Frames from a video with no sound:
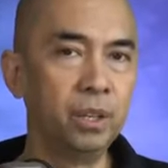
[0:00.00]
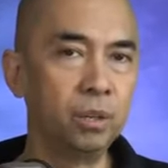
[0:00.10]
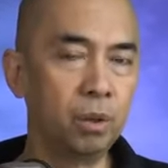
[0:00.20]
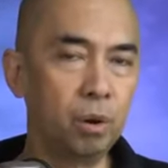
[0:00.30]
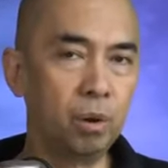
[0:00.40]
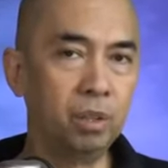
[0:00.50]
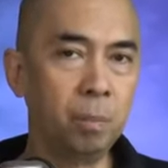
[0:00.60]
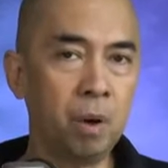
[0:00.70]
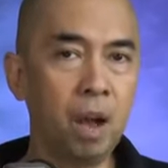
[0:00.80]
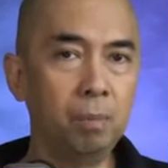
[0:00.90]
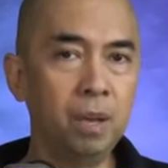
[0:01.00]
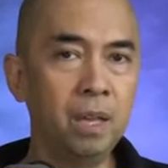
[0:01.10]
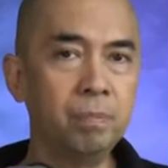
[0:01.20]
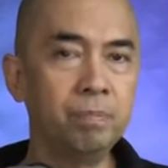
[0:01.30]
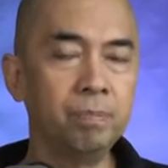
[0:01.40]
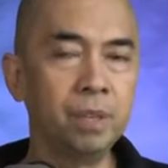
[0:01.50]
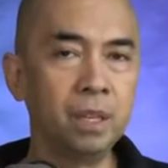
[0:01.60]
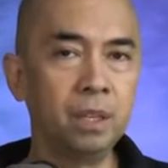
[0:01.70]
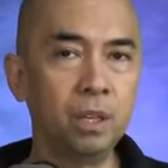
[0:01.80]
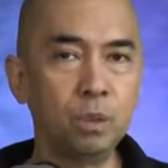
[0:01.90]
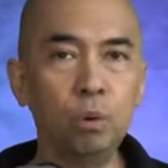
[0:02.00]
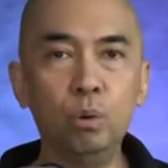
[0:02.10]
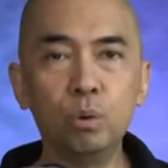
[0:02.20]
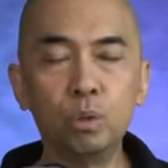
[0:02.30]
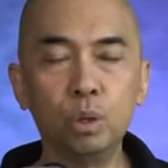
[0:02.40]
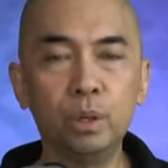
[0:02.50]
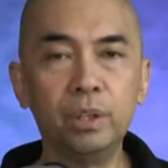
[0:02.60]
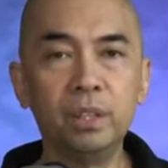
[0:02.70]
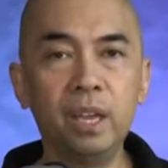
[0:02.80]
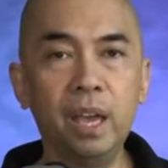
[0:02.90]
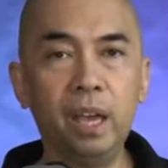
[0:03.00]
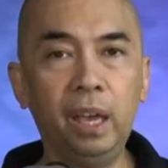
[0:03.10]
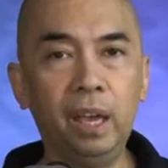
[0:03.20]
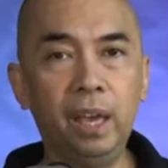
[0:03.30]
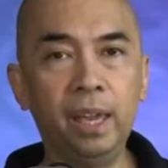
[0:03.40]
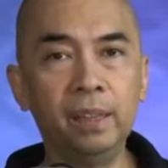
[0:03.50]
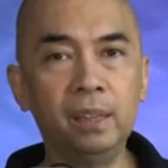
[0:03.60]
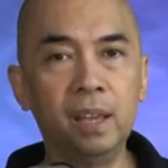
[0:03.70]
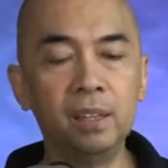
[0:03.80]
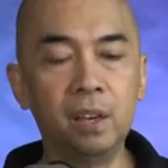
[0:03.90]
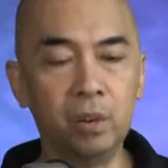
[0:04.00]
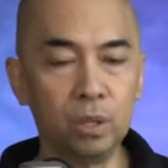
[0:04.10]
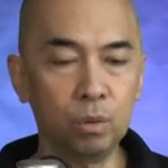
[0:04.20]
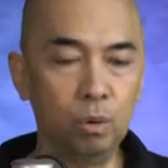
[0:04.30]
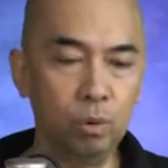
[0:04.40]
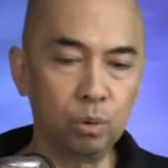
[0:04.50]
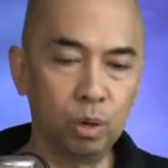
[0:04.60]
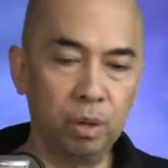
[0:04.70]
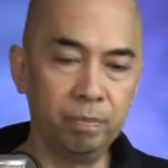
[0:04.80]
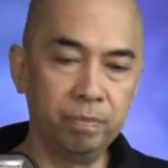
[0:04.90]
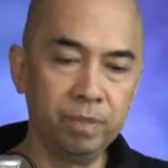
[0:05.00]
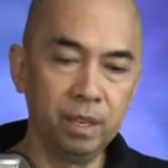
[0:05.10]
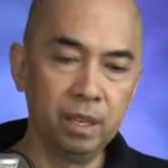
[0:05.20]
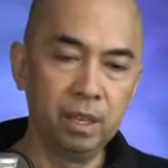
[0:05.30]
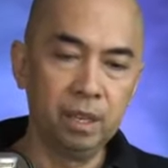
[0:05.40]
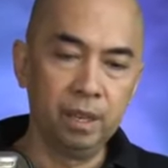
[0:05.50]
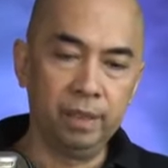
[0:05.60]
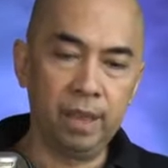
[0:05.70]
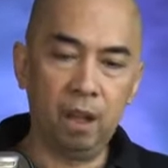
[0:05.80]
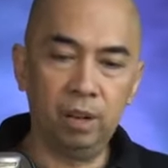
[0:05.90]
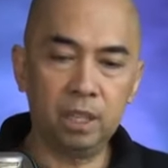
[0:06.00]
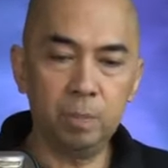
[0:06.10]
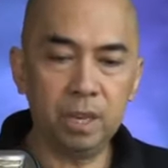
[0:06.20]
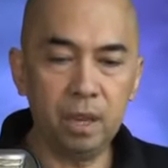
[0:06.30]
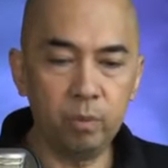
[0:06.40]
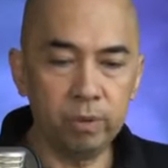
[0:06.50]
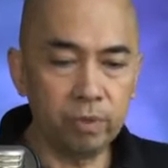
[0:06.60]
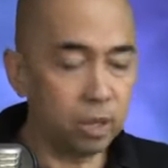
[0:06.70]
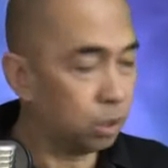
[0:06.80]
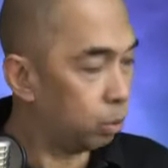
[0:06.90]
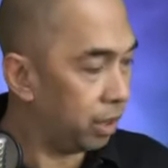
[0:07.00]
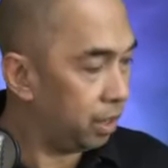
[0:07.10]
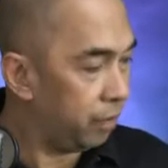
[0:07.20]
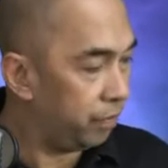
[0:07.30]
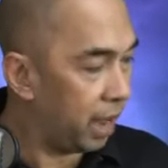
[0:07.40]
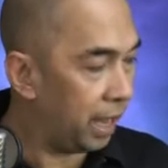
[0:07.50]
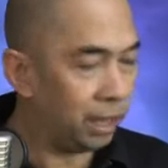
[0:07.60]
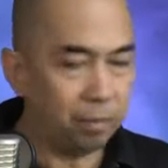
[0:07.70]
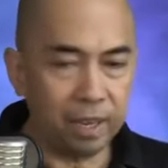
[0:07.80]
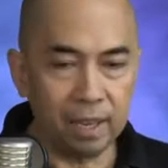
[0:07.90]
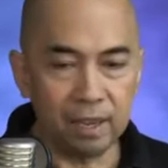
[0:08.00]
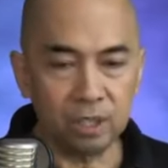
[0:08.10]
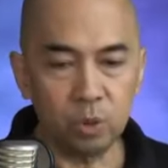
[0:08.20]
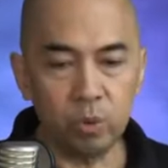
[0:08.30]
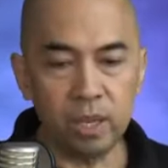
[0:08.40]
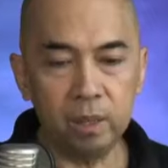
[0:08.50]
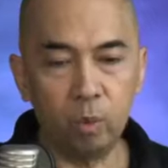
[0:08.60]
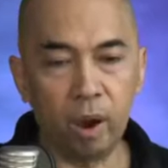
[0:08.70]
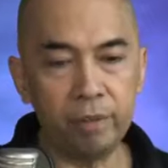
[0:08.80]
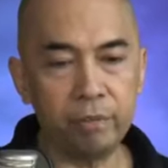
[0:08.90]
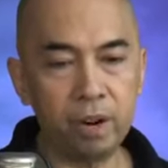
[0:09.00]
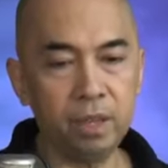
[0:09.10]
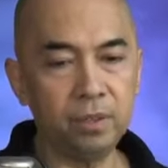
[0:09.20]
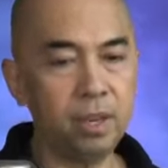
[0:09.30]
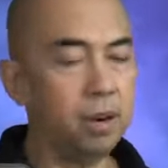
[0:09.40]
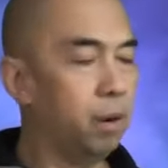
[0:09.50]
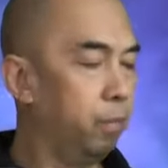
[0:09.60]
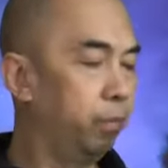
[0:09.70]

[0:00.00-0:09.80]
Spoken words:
So the problem, the solution, and the resolution. Now let's begin with verse 25, and let's read one phrase here.